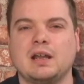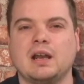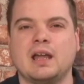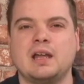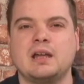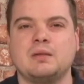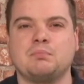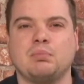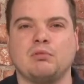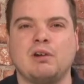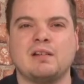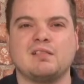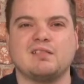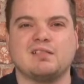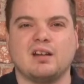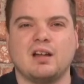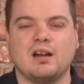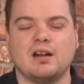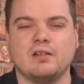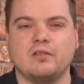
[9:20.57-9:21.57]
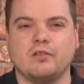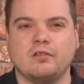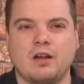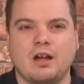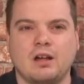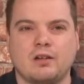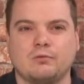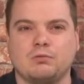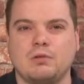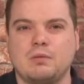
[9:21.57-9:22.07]
laid branch lines,
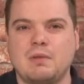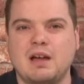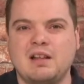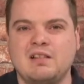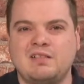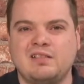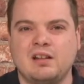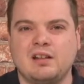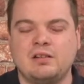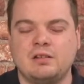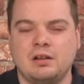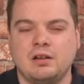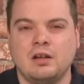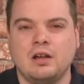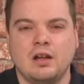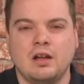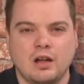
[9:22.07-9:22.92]
as we mentioned,